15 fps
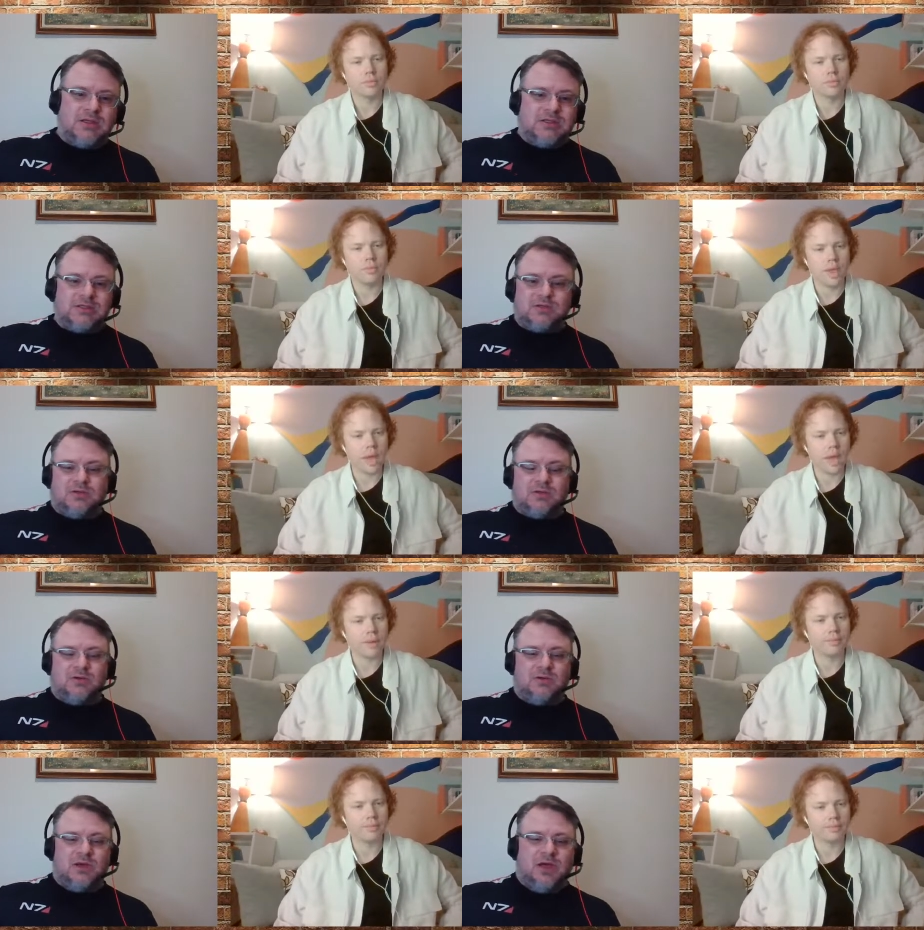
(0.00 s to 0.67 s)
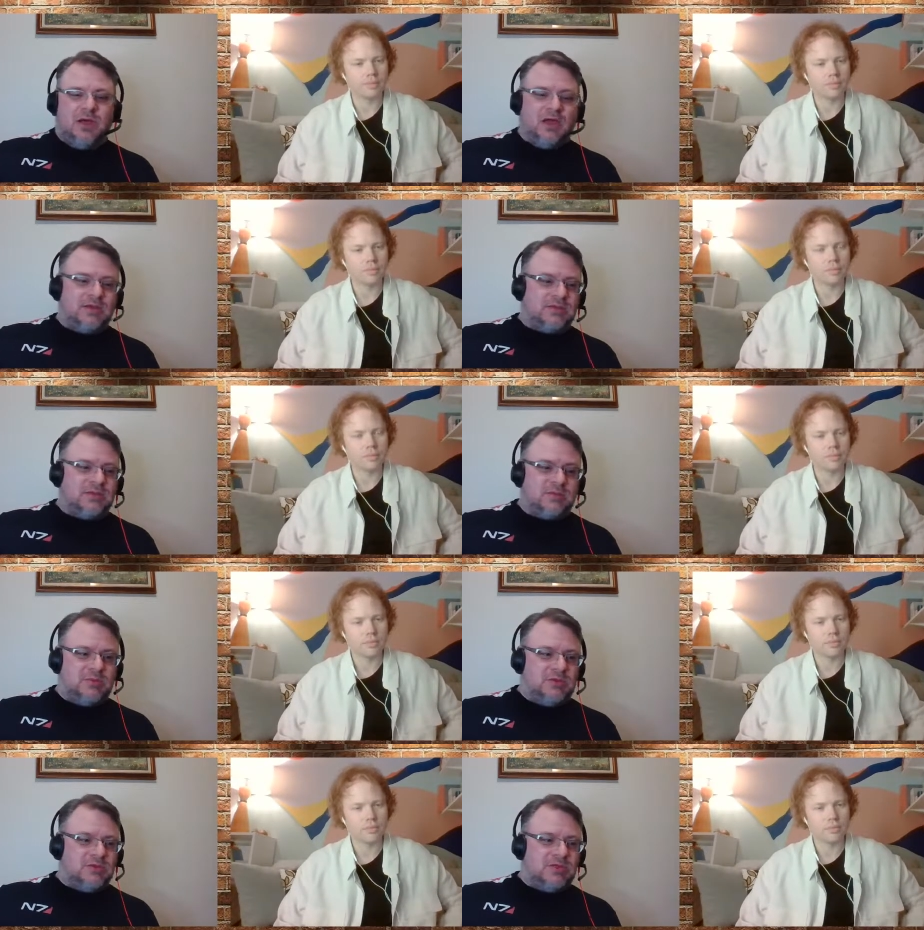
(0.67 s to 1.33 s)
Speaker 1: So yeah. I had the
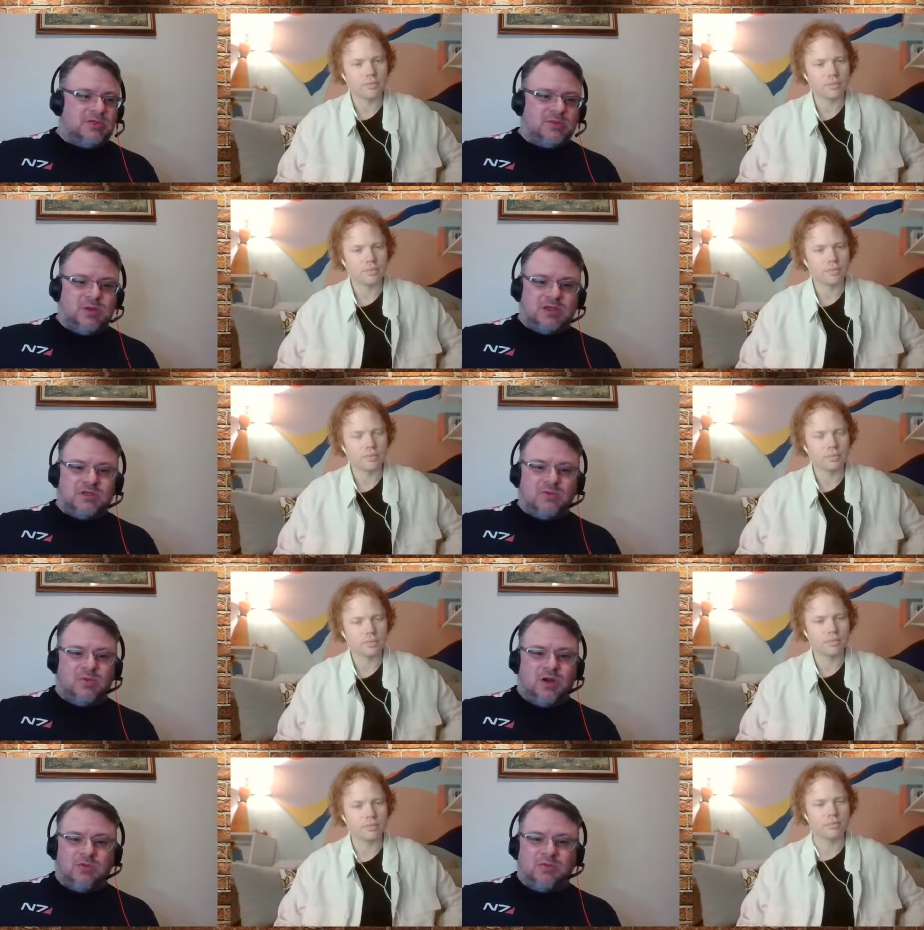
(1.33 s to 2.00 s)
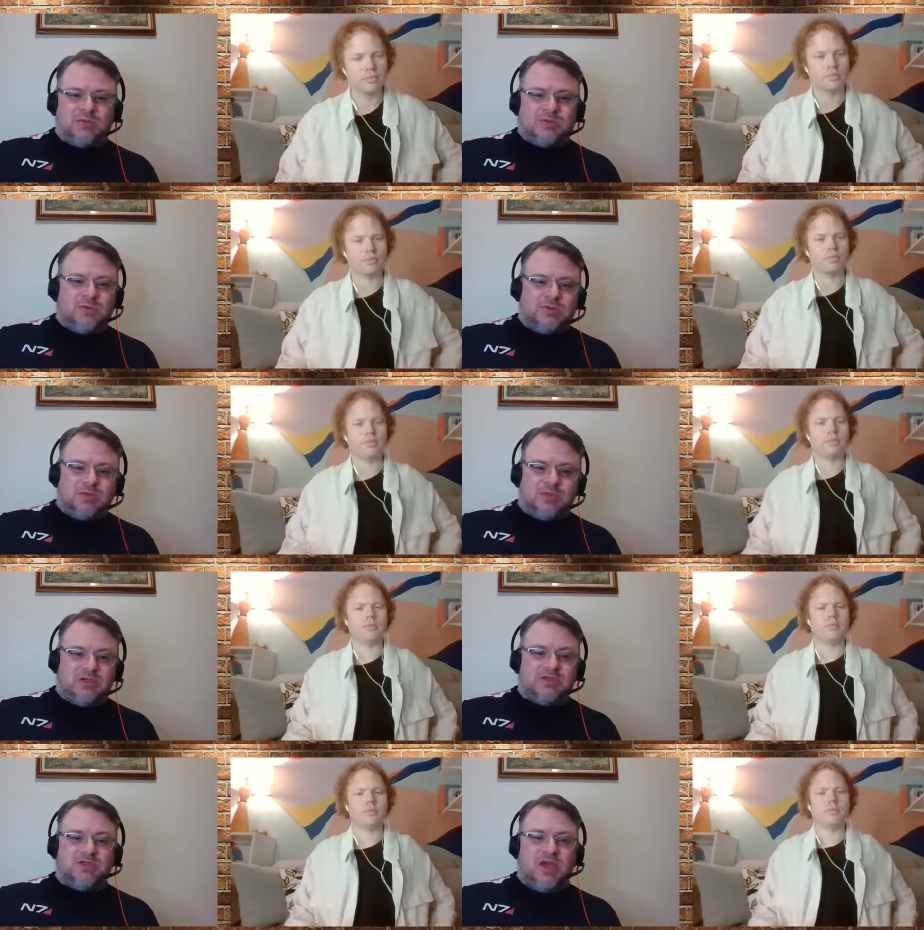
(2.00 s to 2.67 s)
similar situation where I'm supposed
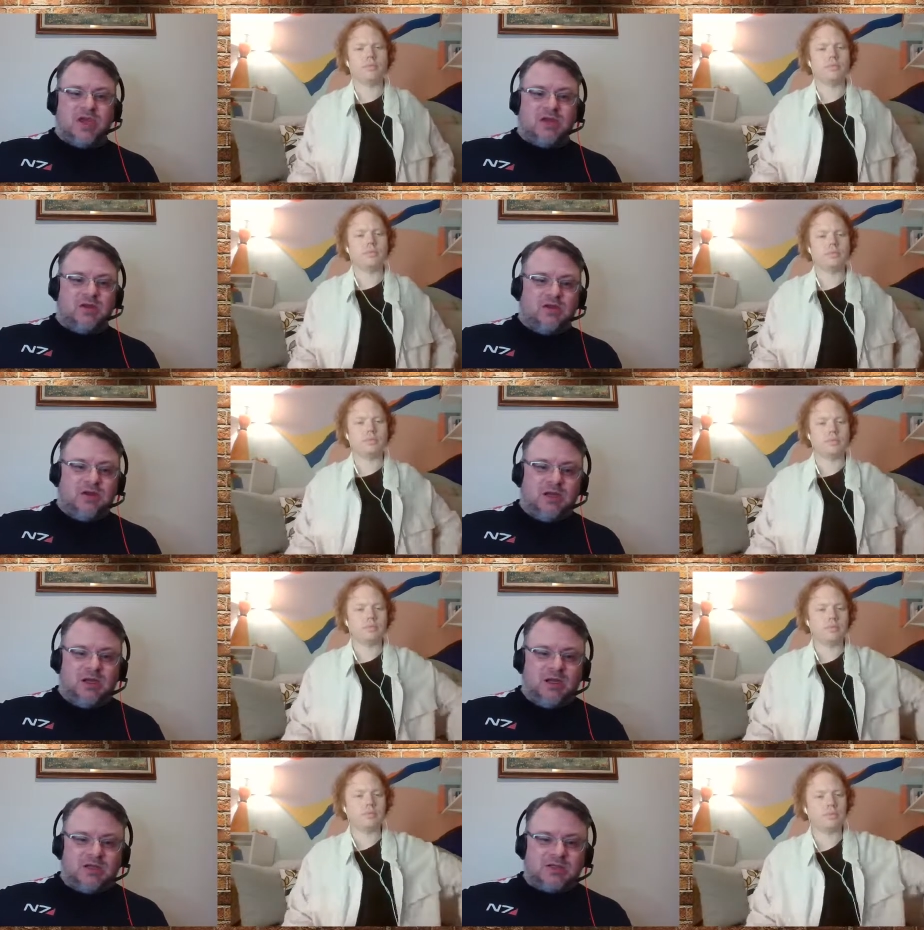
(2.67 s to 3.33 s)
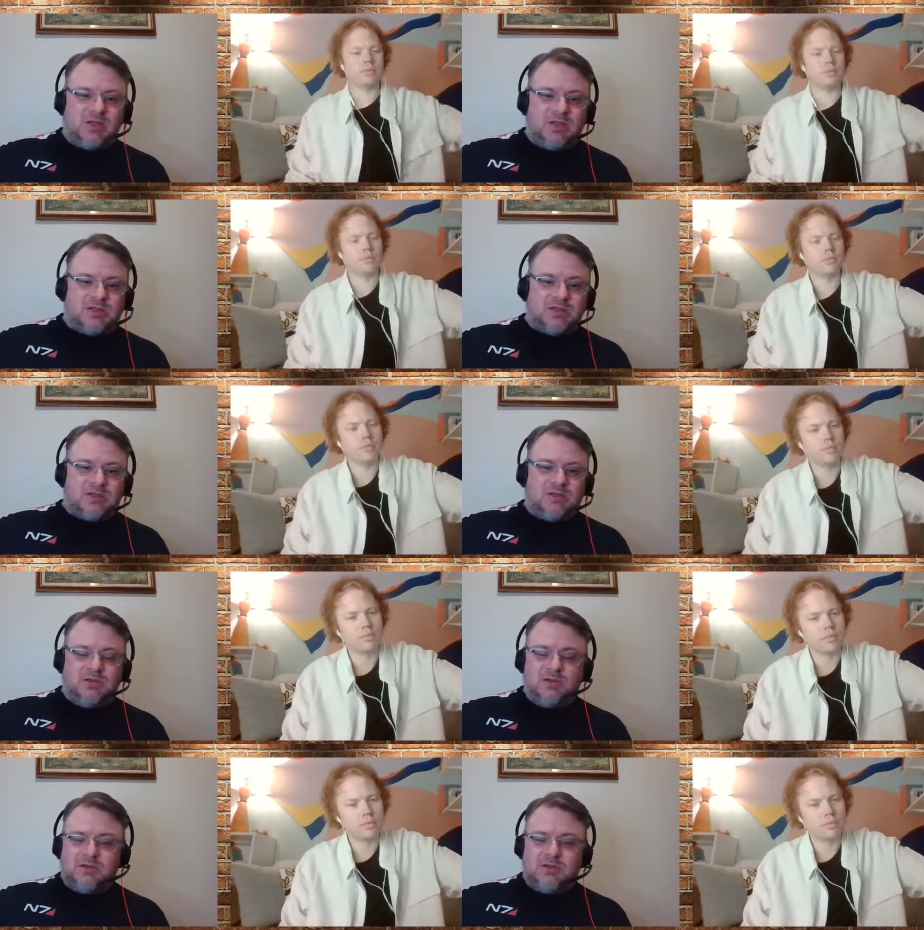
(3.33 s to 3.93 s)
to be this janitor eating his lunch.